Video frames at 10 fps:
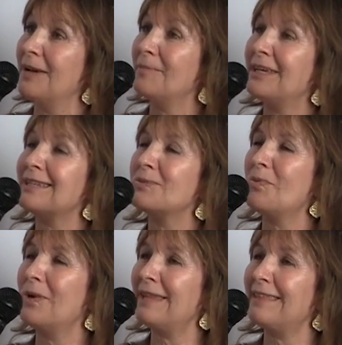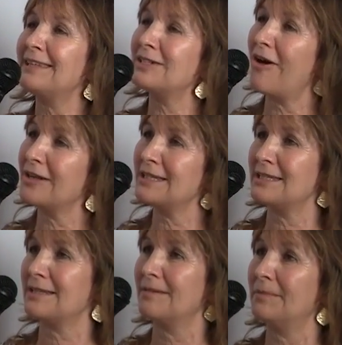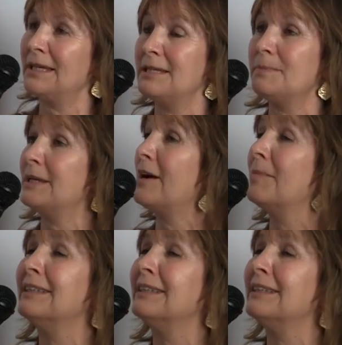Because with his autism, he's become a